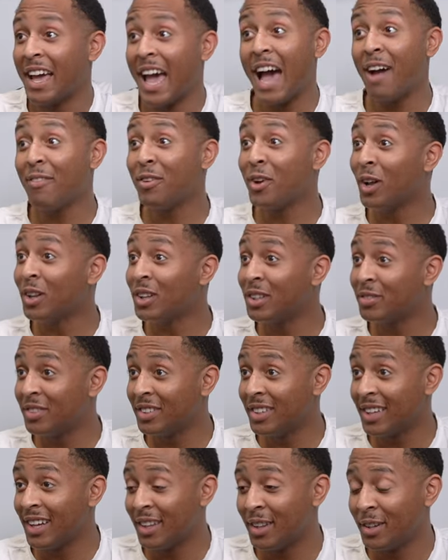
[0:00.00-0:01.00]
Have y'all lived
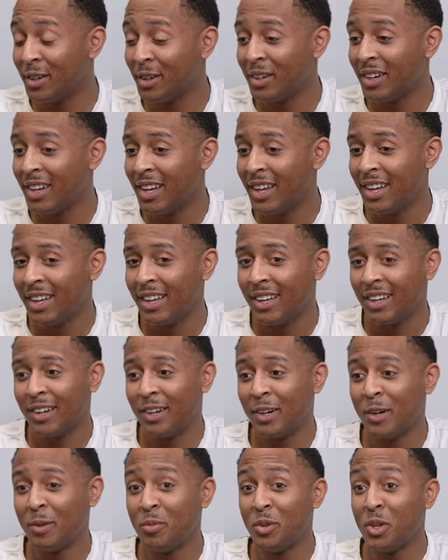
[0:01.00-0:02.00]
together?
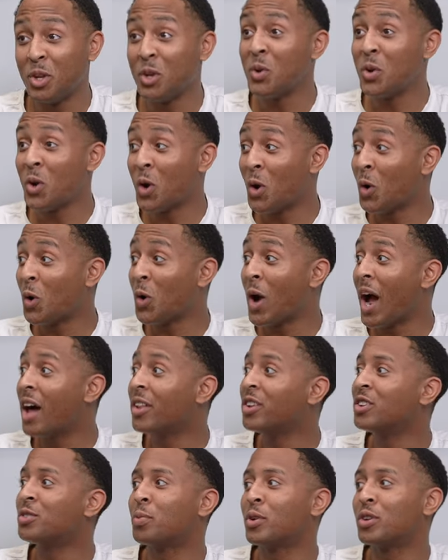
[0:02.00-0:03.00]
Do you know
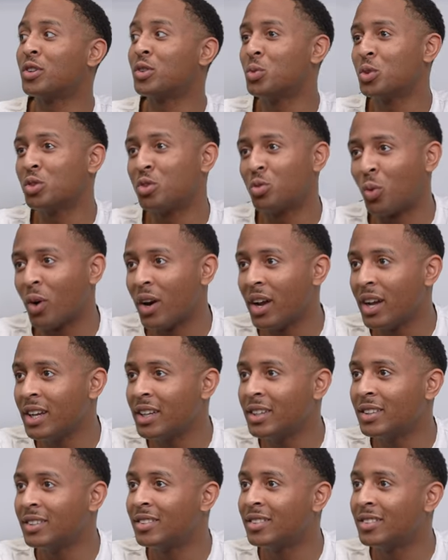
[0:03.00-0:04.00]
how this person was
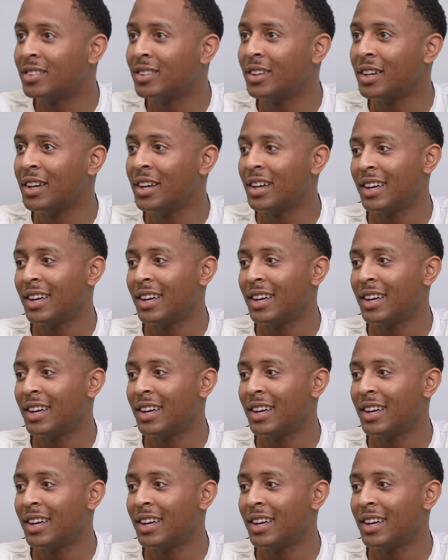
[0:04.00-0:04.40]
raised?